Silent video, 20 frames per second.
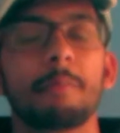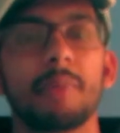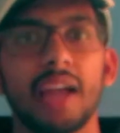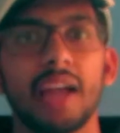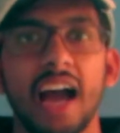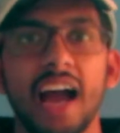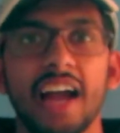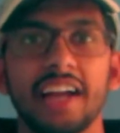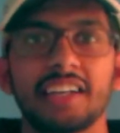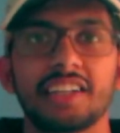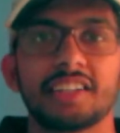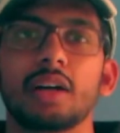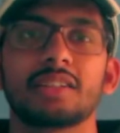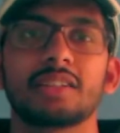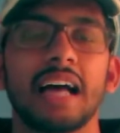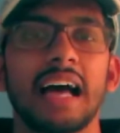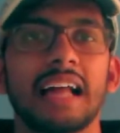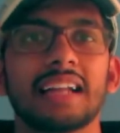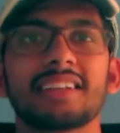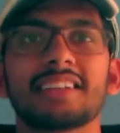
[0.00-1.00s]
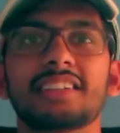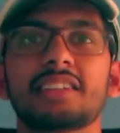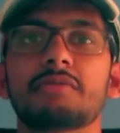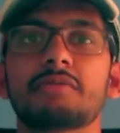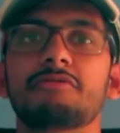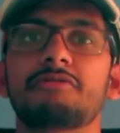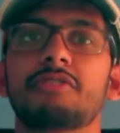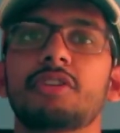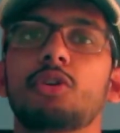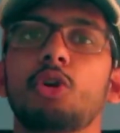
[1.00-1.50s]
behind the
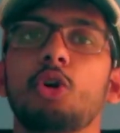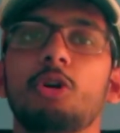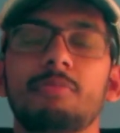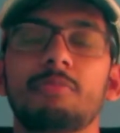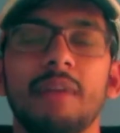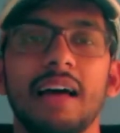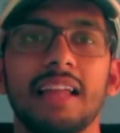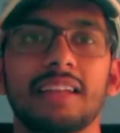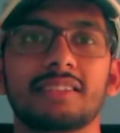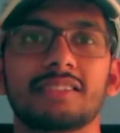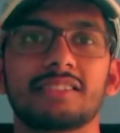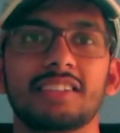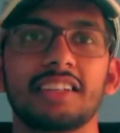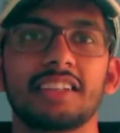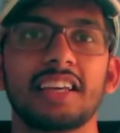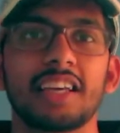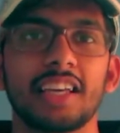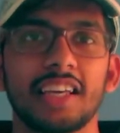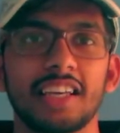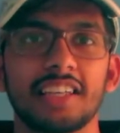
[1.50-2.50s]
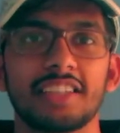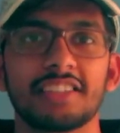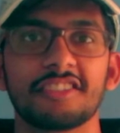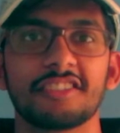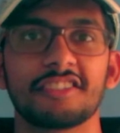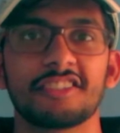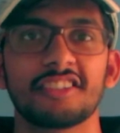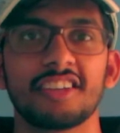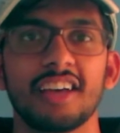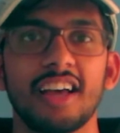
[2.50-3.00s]
algorithm for load balancing
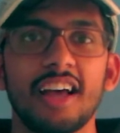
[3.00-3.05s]
is